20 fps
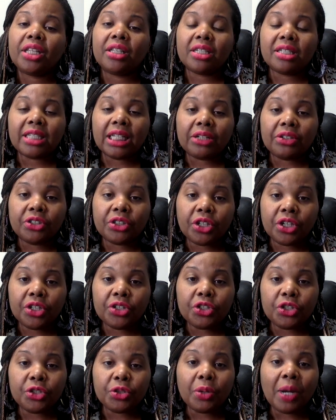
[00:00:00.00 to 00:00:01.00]
the seller is going to
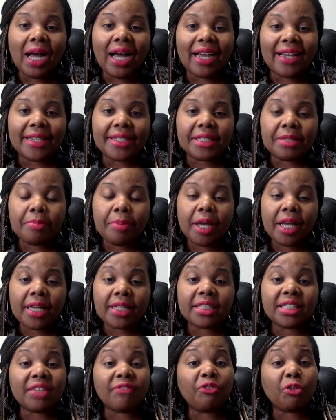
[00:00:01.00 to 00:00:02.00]
do highest and
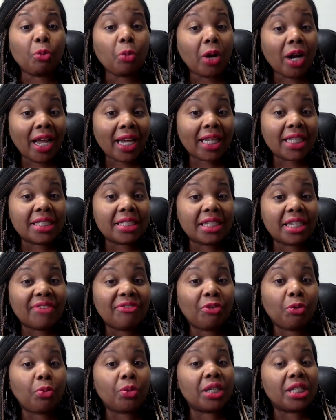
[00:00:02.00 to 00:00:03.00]
best. And from what I can see
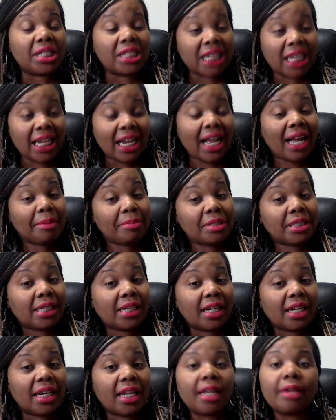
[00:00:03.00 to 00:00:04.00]
from the seat I'm
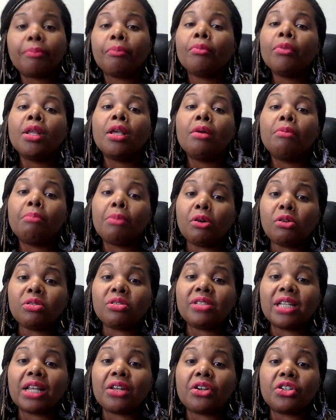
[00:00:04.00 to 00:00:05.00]
sitting in, most
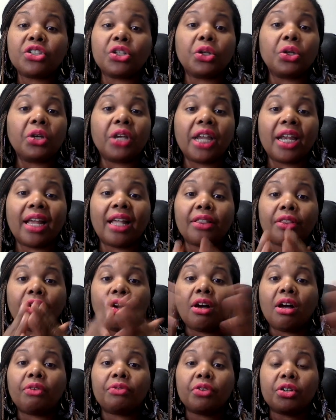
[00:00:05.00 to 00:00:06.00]
sellers are looking at the
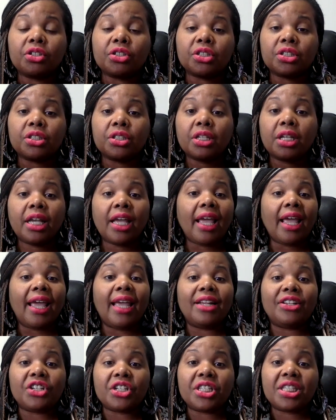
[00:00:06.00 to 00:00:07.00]
offers
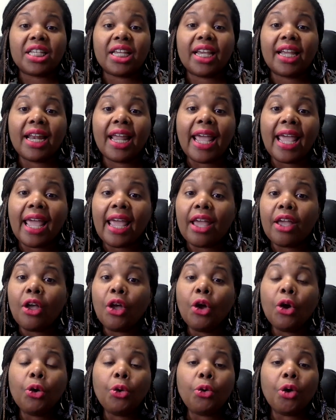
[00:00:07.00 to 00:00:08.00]
and just saying, hey,
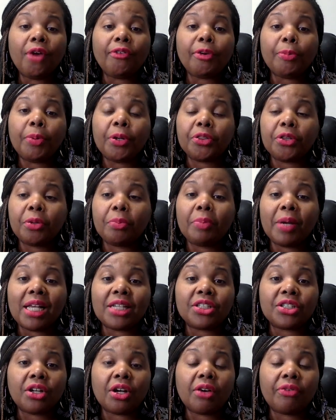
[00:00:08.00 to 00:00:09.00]
whoever put their
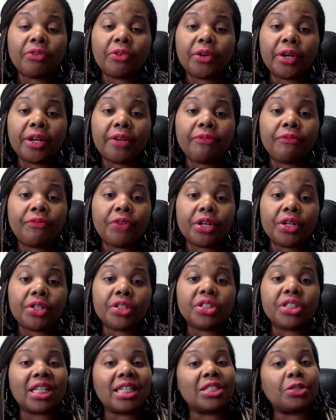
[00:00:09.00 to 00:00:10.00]
best offer in
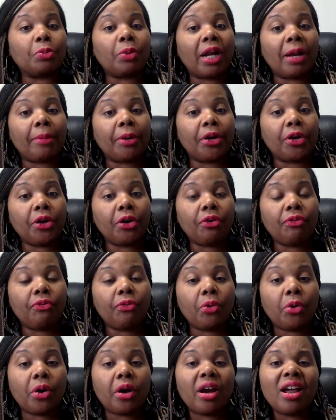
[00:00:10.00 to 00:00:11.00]
first, that's what I want to go
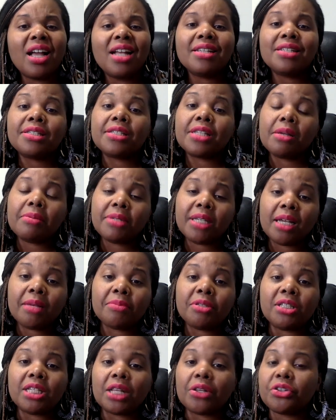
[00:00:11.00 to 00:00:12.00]
for.
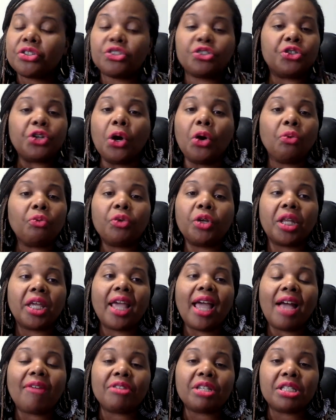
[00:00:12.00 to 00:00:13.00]
Sometimes sellers don't really
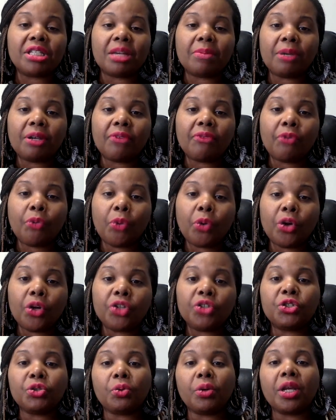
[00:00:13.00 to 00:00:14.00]
have a stomach for
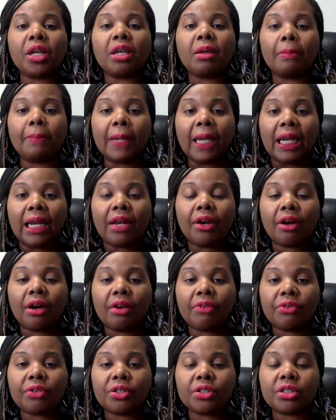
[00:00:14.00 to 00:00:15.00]
doing competing
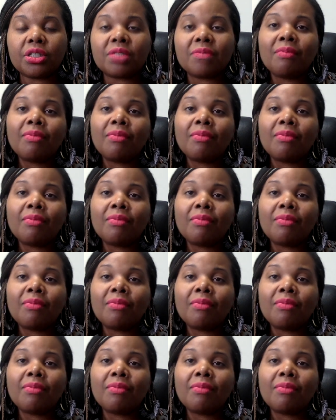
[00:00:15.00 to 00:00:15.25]
offers.